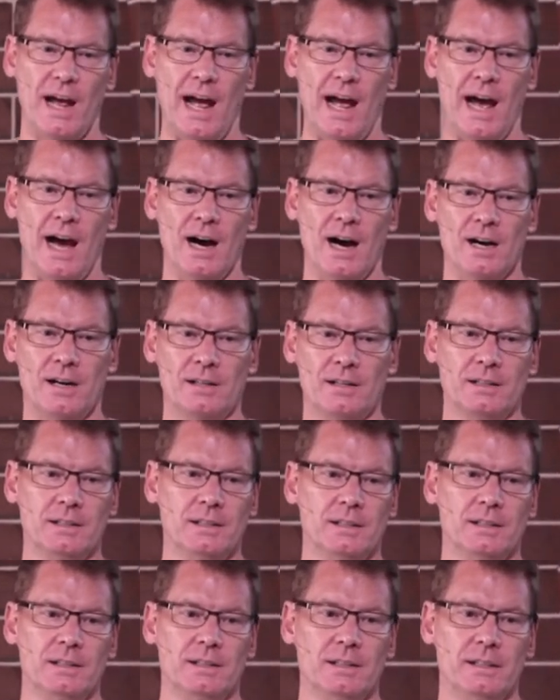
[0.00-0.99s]
our
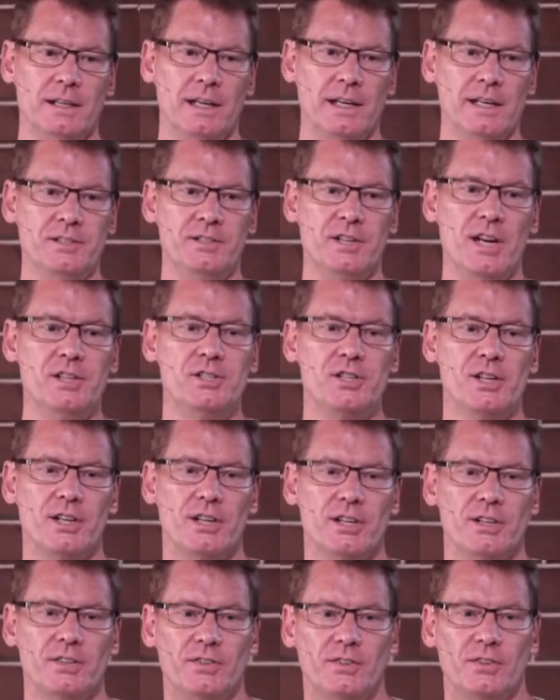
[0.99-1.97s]

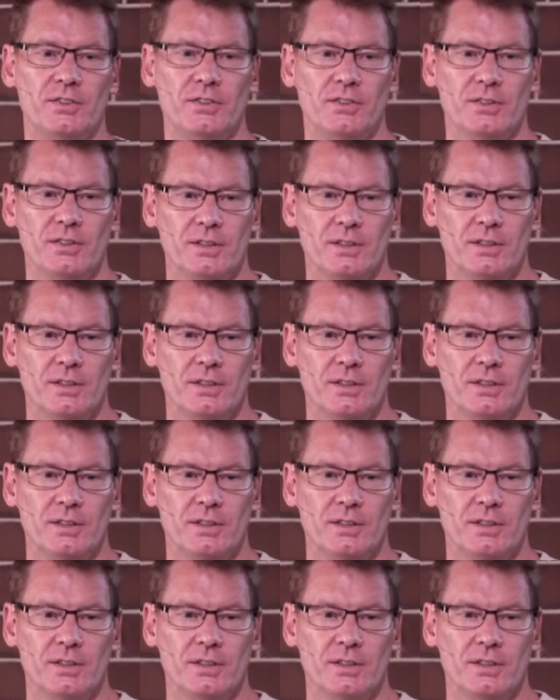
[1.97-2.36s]
Indigenous